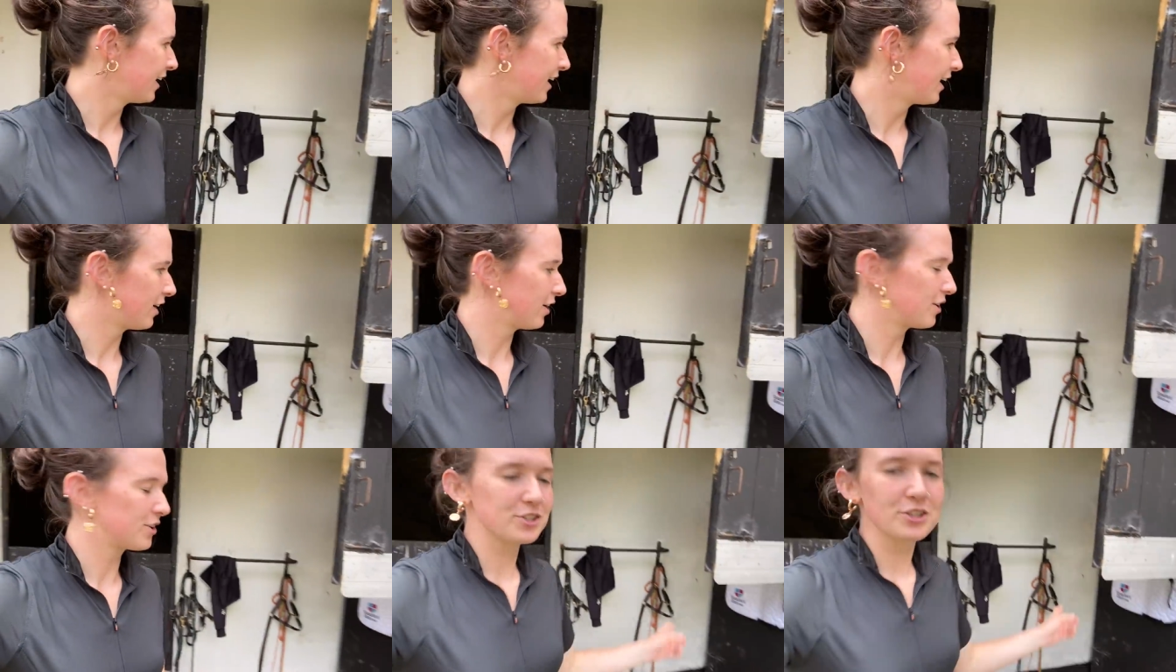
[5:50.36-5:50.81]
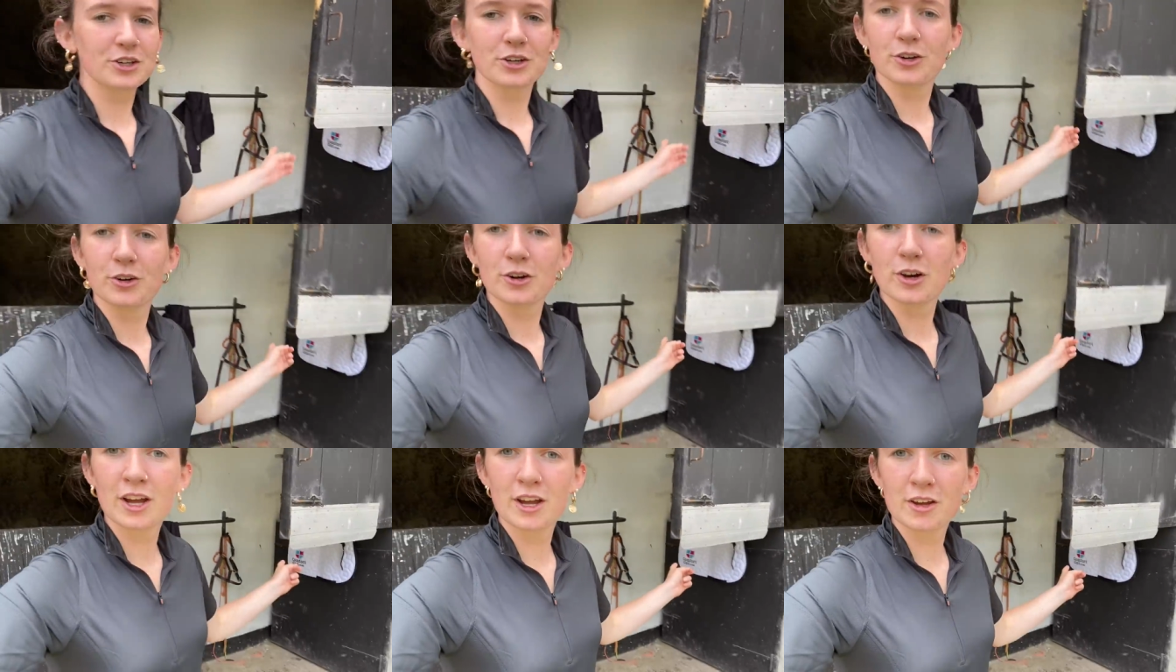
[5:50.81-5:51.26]
I
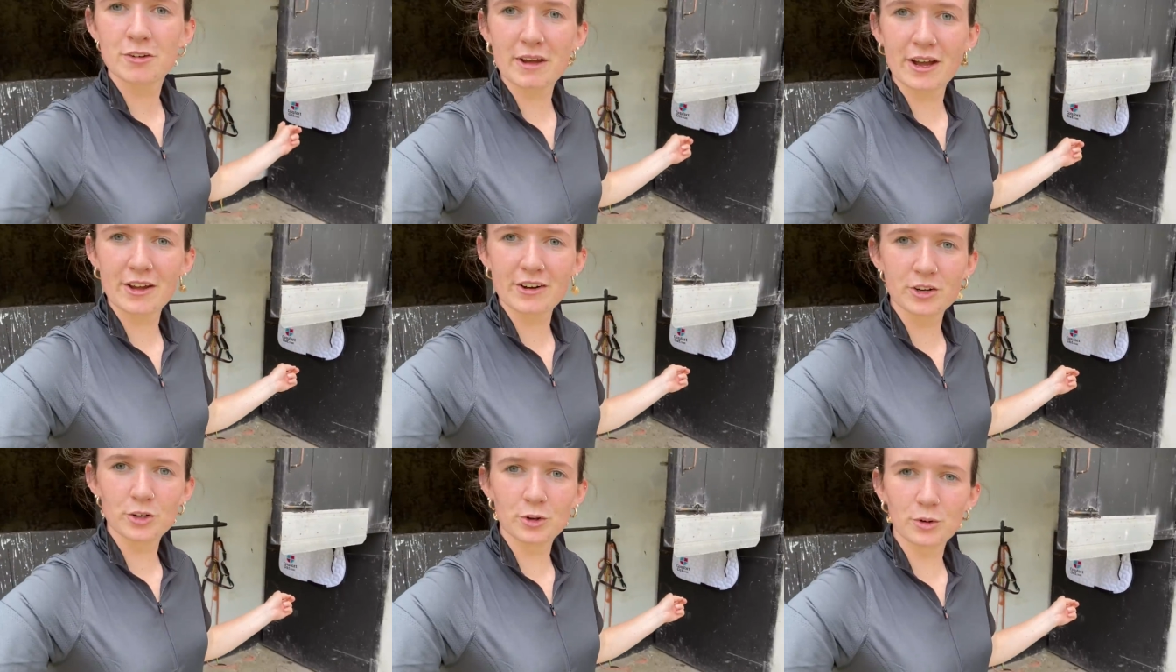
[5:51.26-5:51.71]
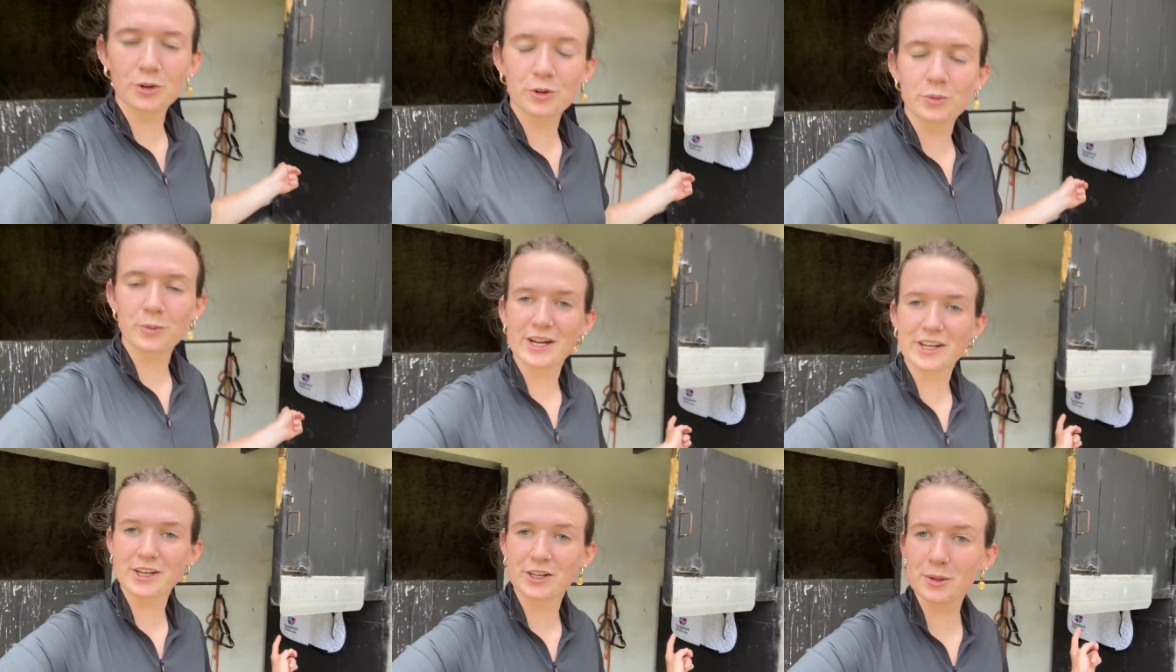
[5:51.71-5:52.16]
also found an old
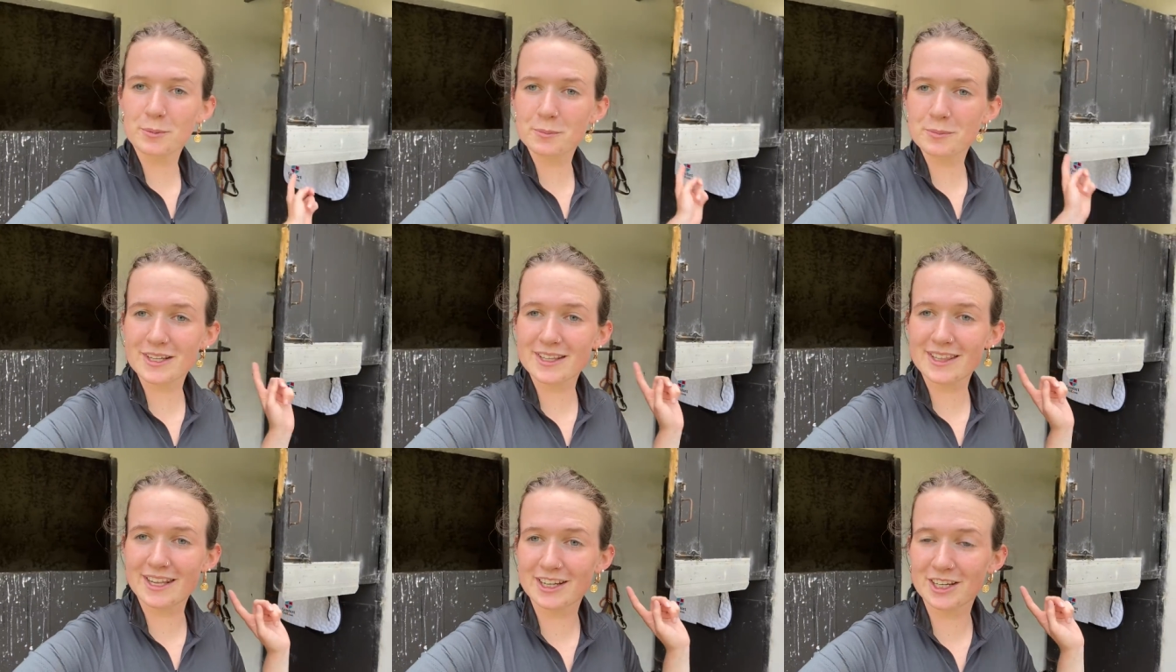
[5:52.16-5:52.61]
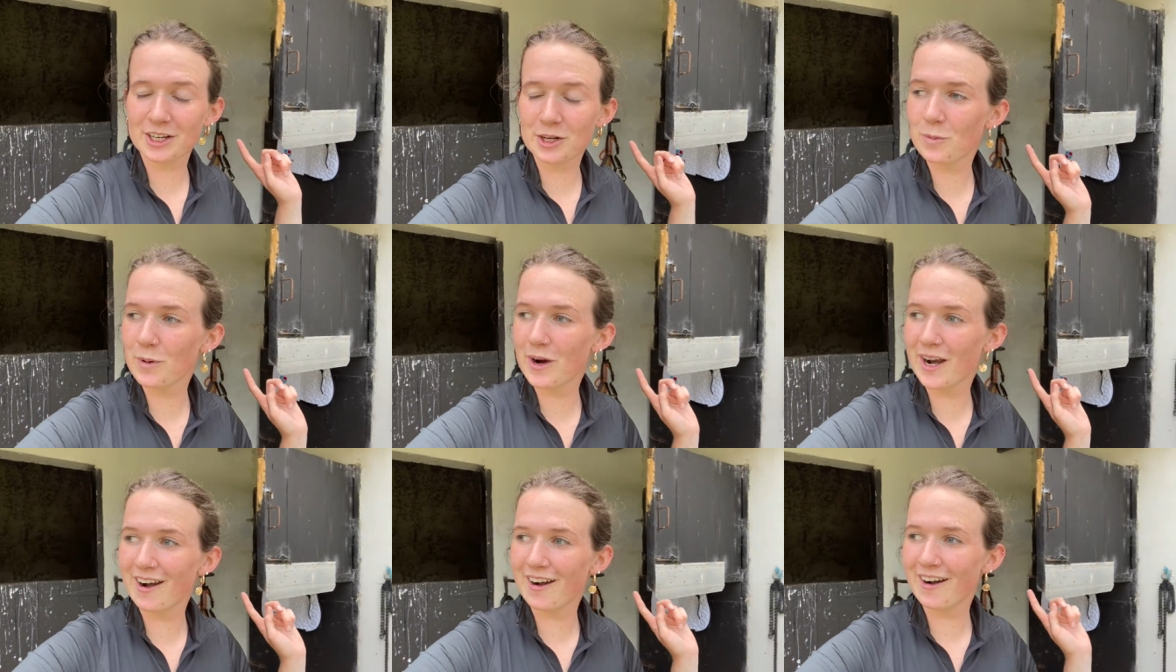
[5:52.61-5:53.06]
white numna that I'm gonna
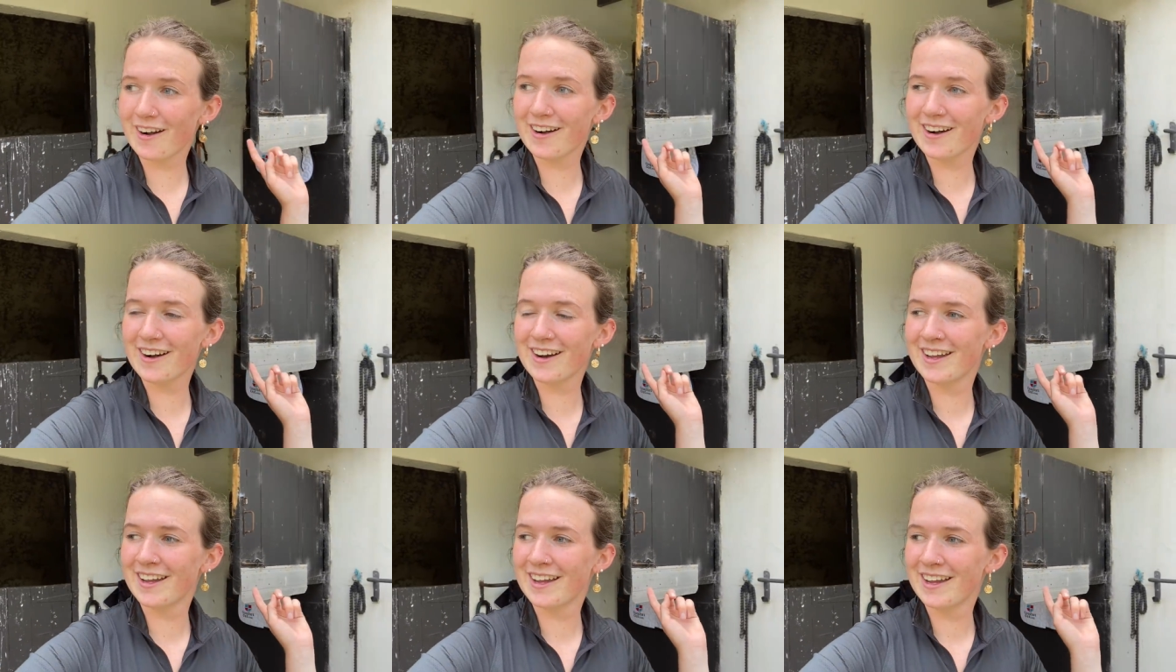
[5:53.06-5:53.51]
wear.